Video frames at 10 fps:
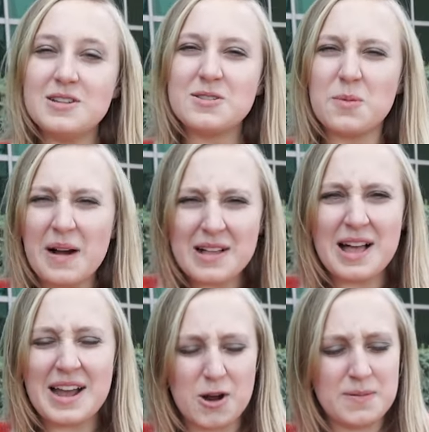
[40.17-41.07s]
So while
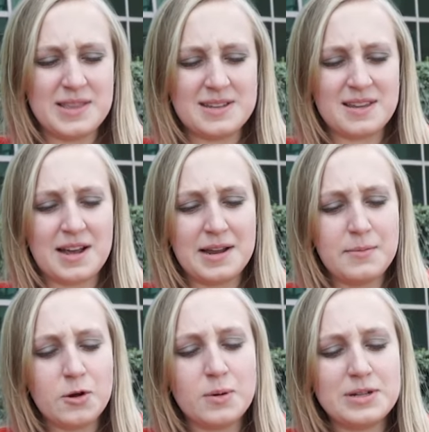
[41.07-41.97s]
I open this, I
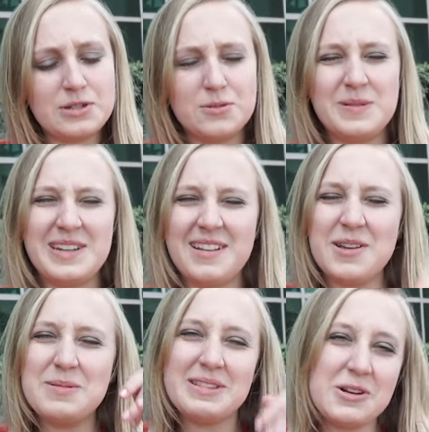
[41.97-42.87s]
am going to be
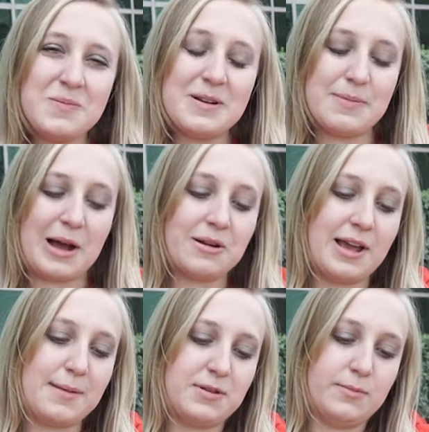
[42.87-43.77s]
telling you a little bit about
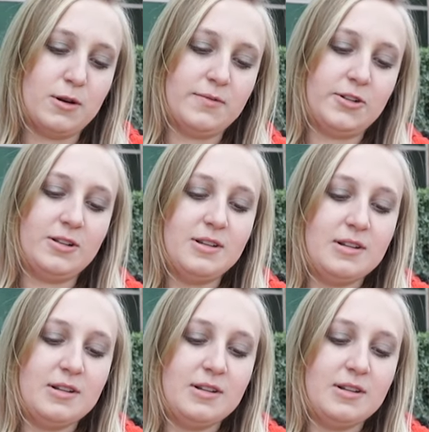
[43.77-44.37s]
Captain Marvel.